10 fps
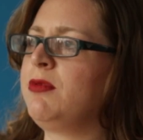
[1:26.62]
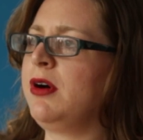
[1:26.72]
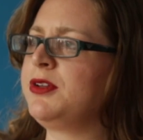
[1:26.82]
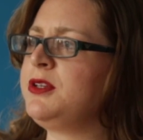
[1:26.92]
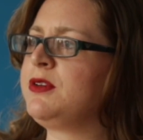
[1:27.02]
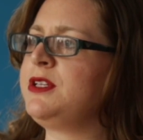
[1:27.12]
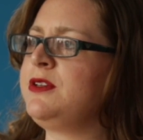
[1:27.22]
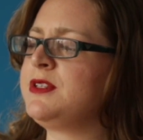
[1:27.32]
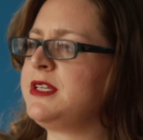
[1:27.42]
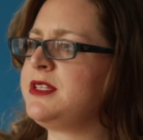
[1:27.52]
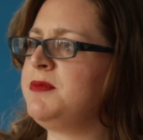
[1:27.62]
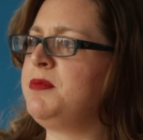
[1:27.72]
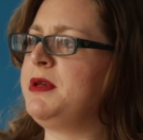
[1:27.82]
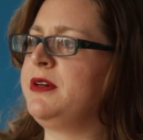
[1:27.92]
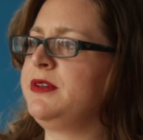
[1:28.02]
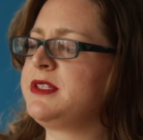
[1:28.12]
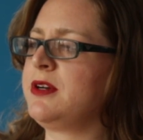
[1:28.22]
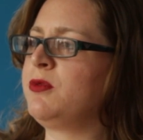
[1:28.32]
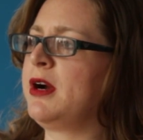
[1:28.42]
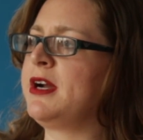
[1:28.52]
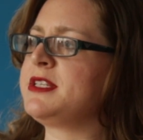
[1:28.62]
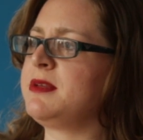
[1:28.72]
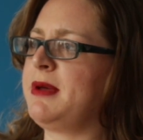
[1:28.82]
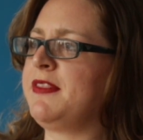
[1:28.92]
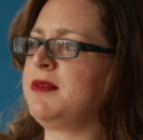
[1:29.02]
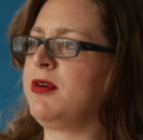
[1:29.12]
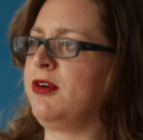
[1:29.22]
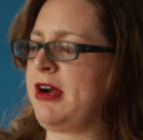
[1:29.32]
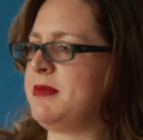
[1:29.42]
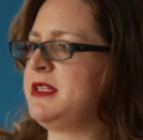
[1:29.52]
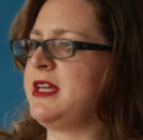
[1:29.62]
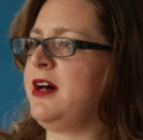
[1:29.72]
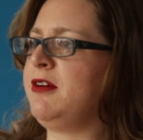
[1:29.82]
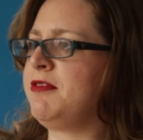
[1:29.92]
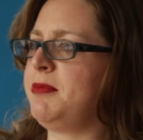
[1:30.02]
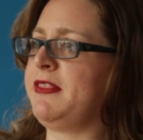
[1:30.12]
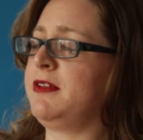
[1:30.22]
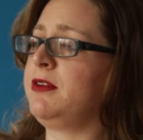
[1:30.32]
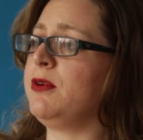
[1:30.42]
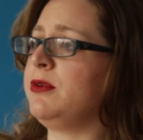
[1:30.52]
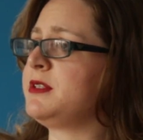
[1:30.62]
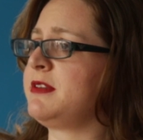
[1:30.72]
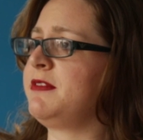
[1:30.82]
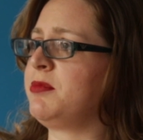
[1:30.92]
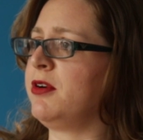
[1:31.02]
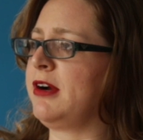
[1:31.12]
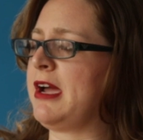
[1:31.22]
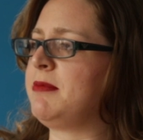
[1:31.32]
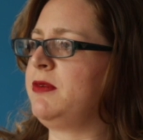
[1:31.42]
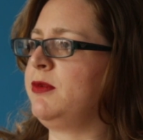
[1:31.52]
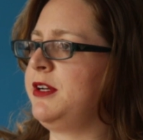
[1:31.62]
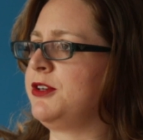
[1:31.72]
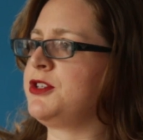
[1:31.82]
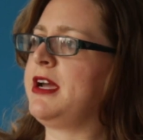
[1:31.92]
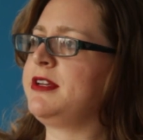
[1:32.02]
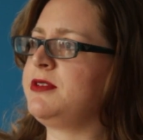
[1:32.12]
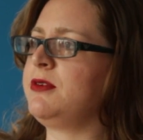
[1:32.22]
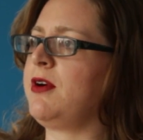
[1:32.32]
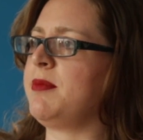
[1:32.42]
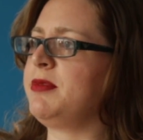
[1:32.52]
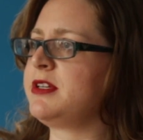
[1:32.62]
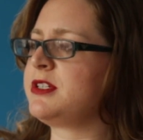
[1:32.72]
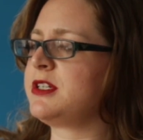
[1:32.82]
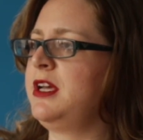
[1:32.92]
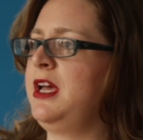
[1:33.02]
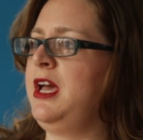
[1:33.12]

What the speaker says: Well, you can use it to build awareness about the program itself, about the goals of the program and what you're trying to accomplish.